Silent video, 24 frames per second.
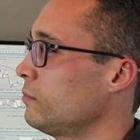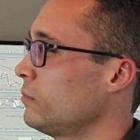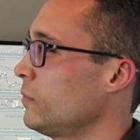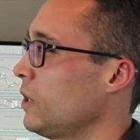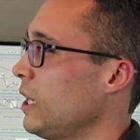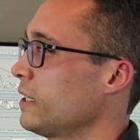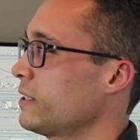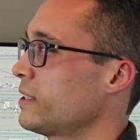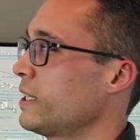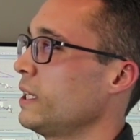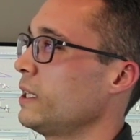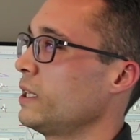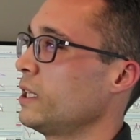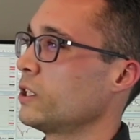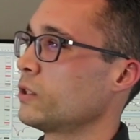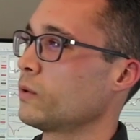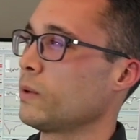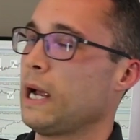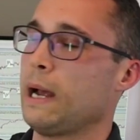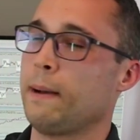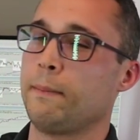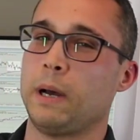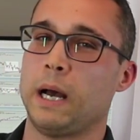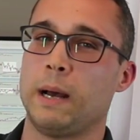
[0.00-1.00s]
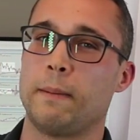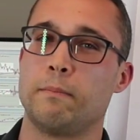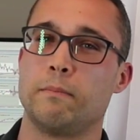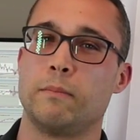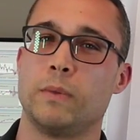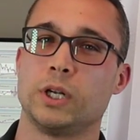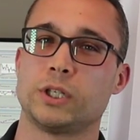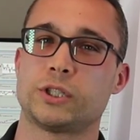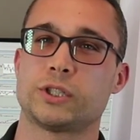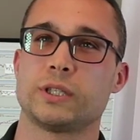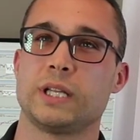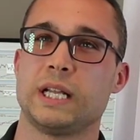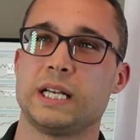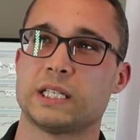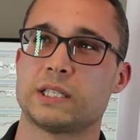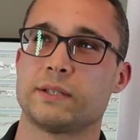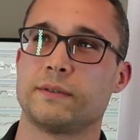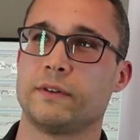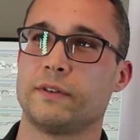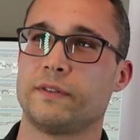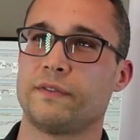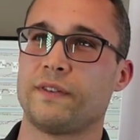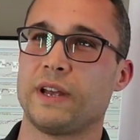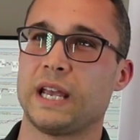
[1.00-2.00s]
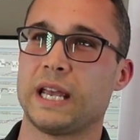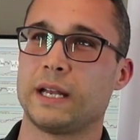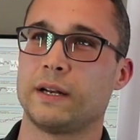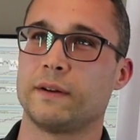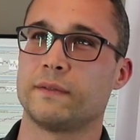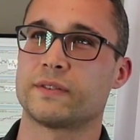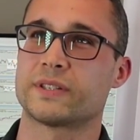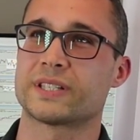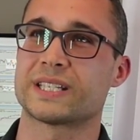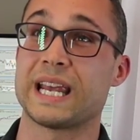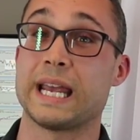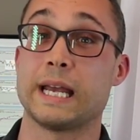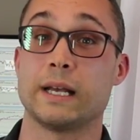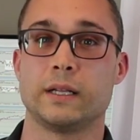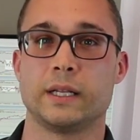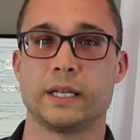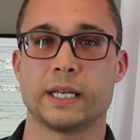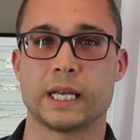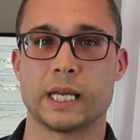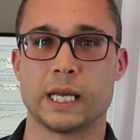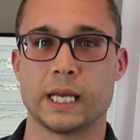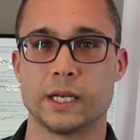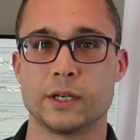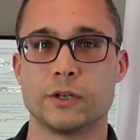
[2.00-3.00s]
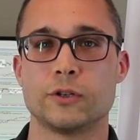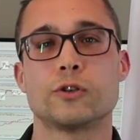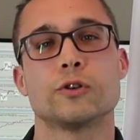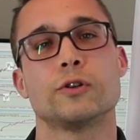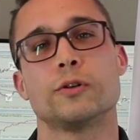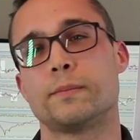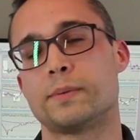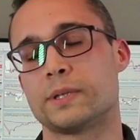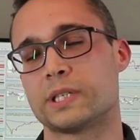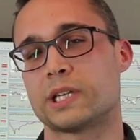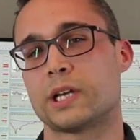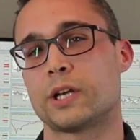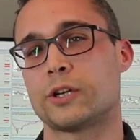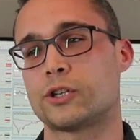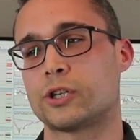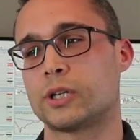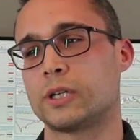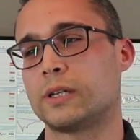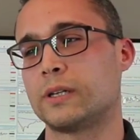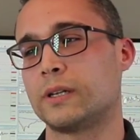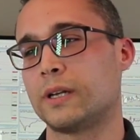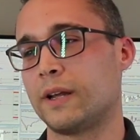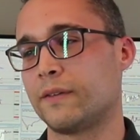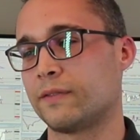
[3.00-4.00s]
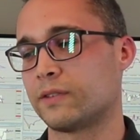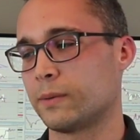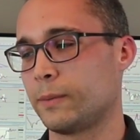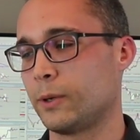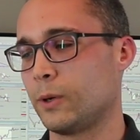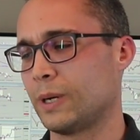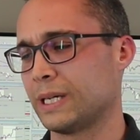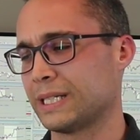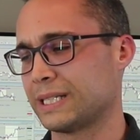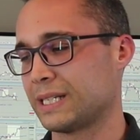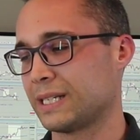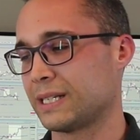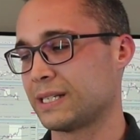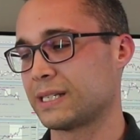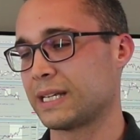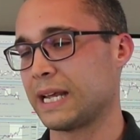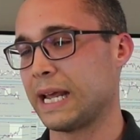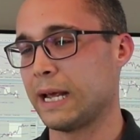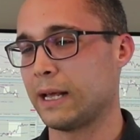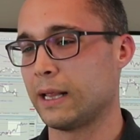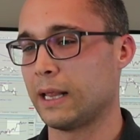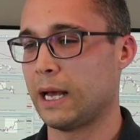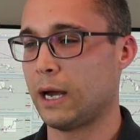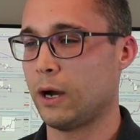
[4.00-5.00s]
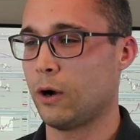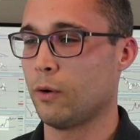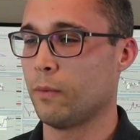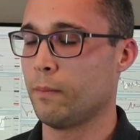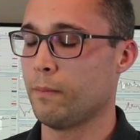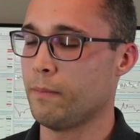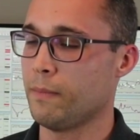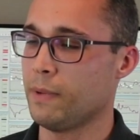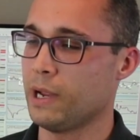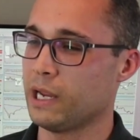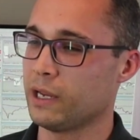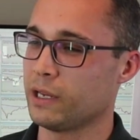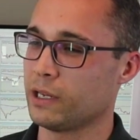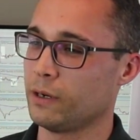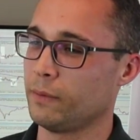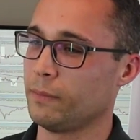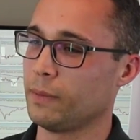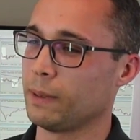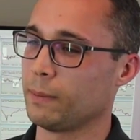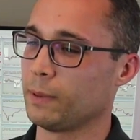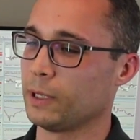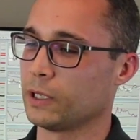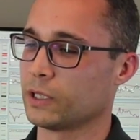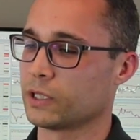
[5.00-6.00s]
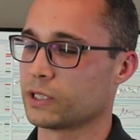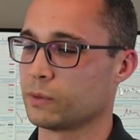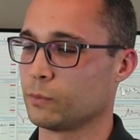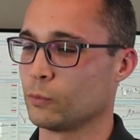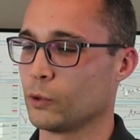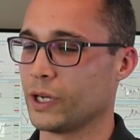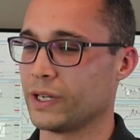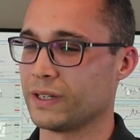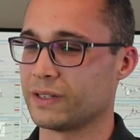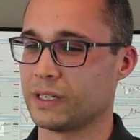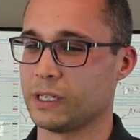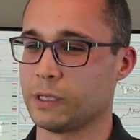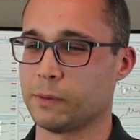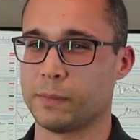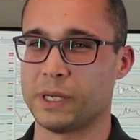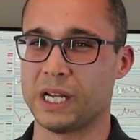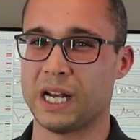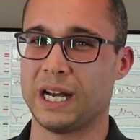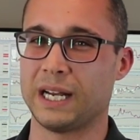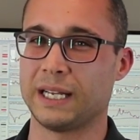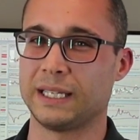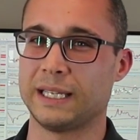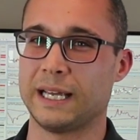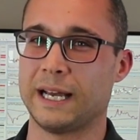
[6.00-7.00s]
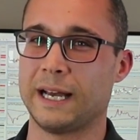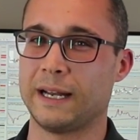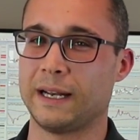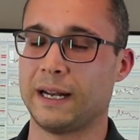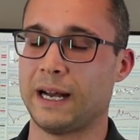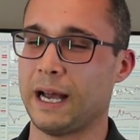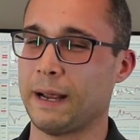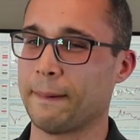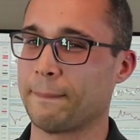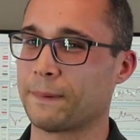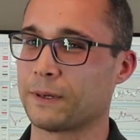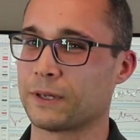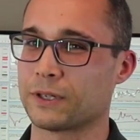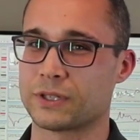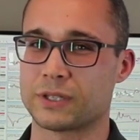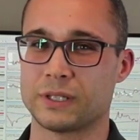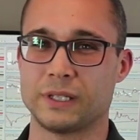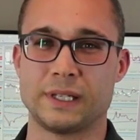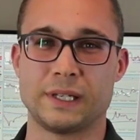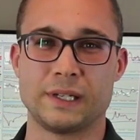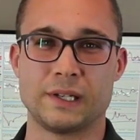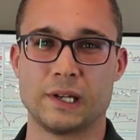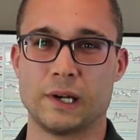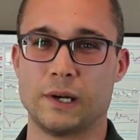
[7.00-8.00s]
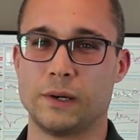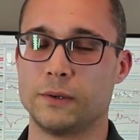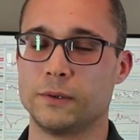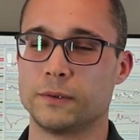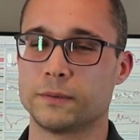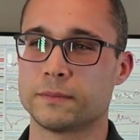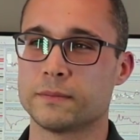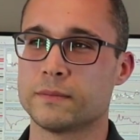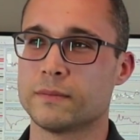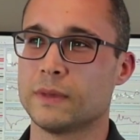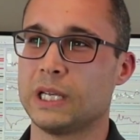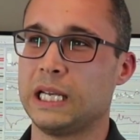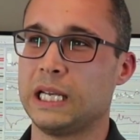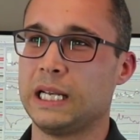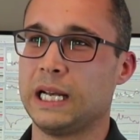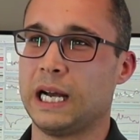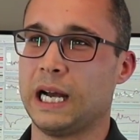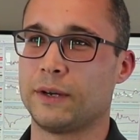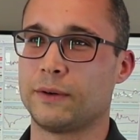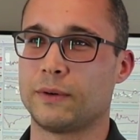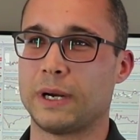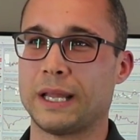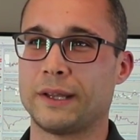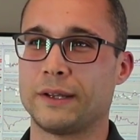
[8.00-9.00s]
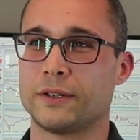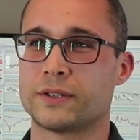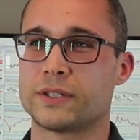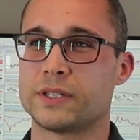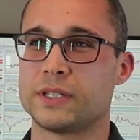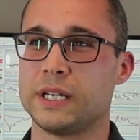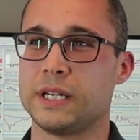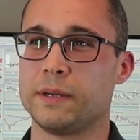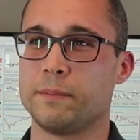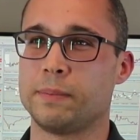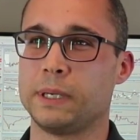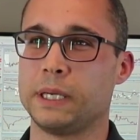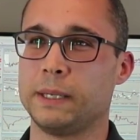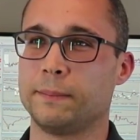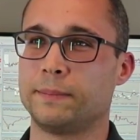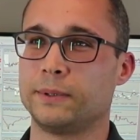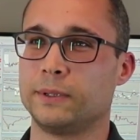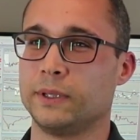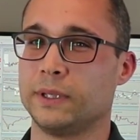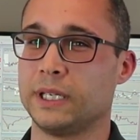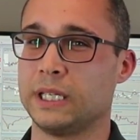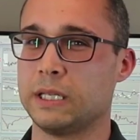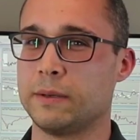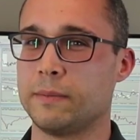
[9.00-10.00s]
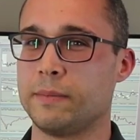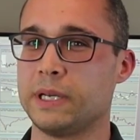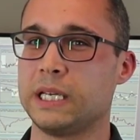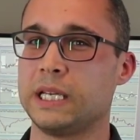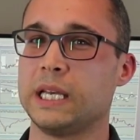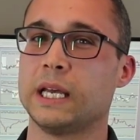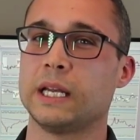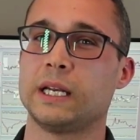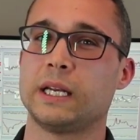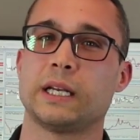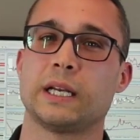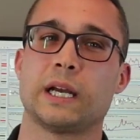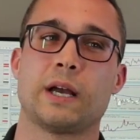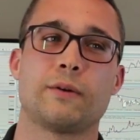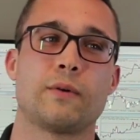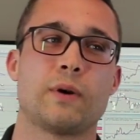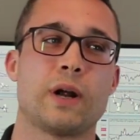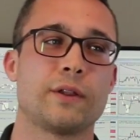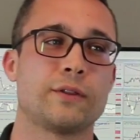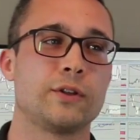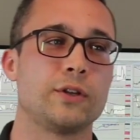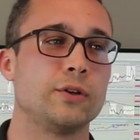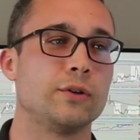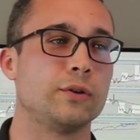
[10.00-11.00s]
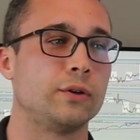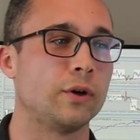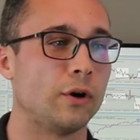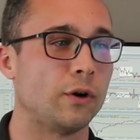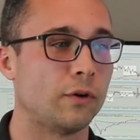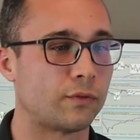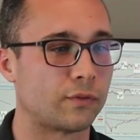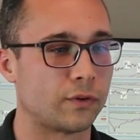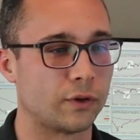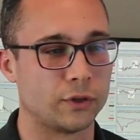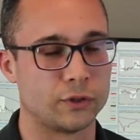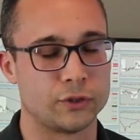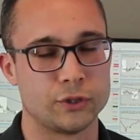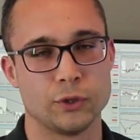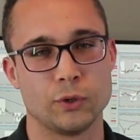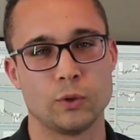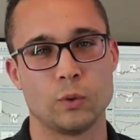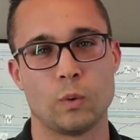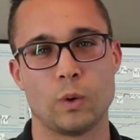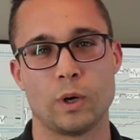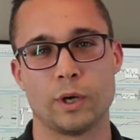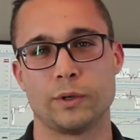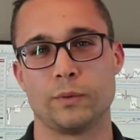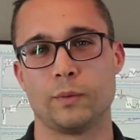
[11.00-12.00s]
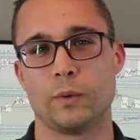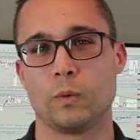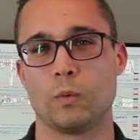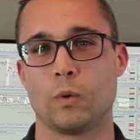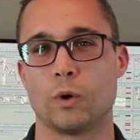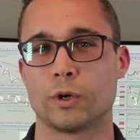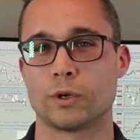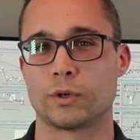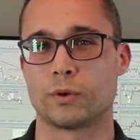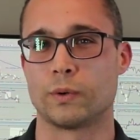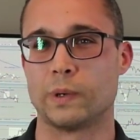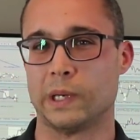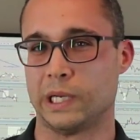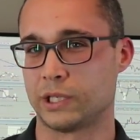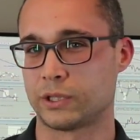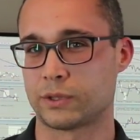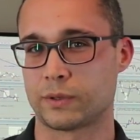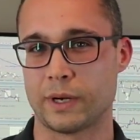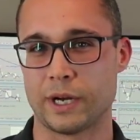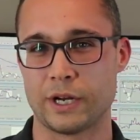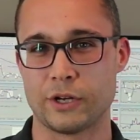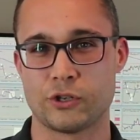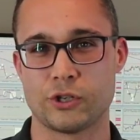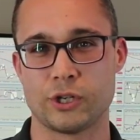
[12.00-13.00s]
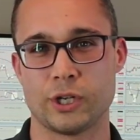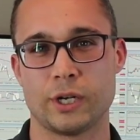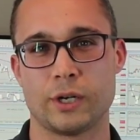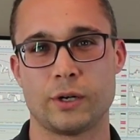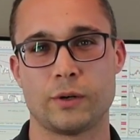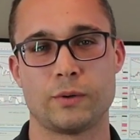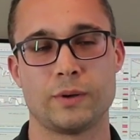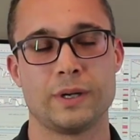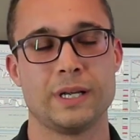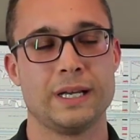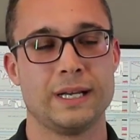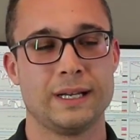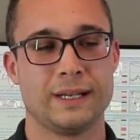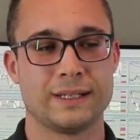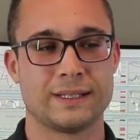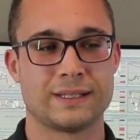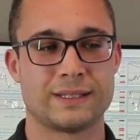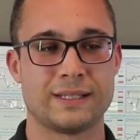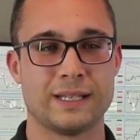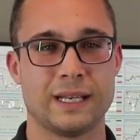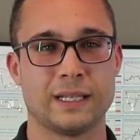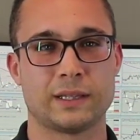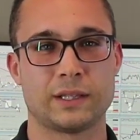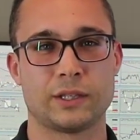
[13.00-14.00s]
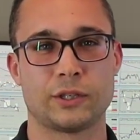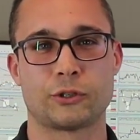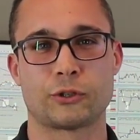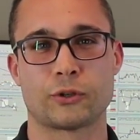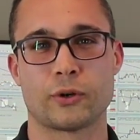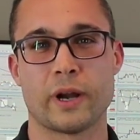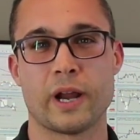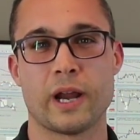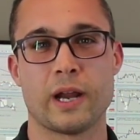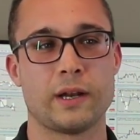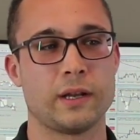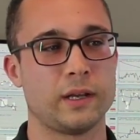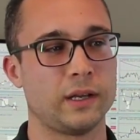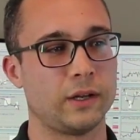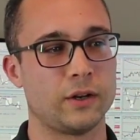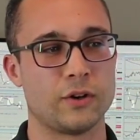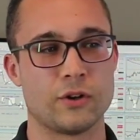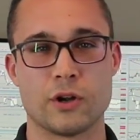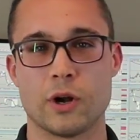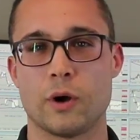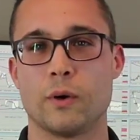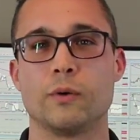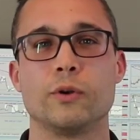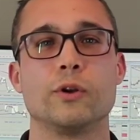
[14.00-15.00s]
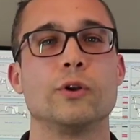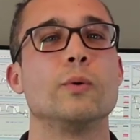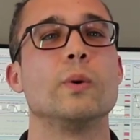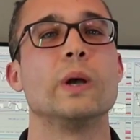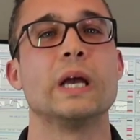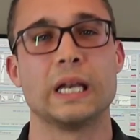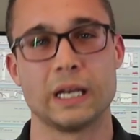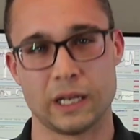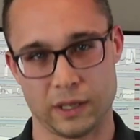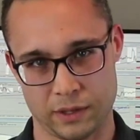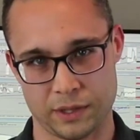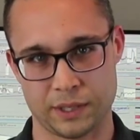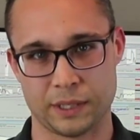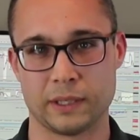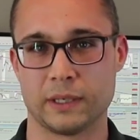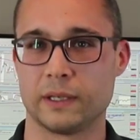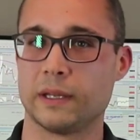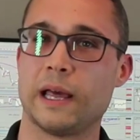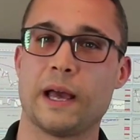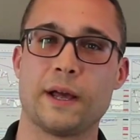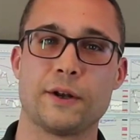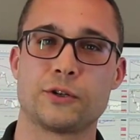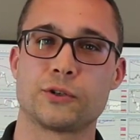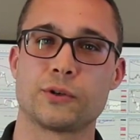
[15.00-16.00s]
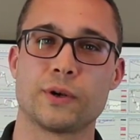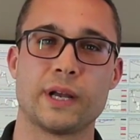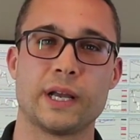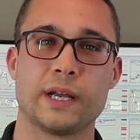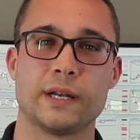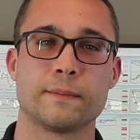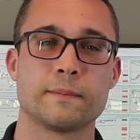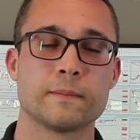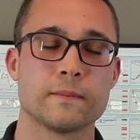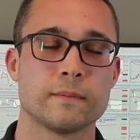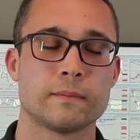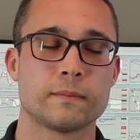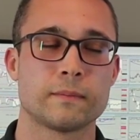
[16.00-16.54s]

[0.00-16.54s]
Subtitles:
I'll say it this way. I'm much less of a fan of scaling into a position. If somebody wants to scale out, maybe there's some reasoning behind that. I personally don't. I'd rather see people in the beginning, I'd rather you go for a 2-to-1 reward to risk ratio, set the trade, and don't do anything to that trade.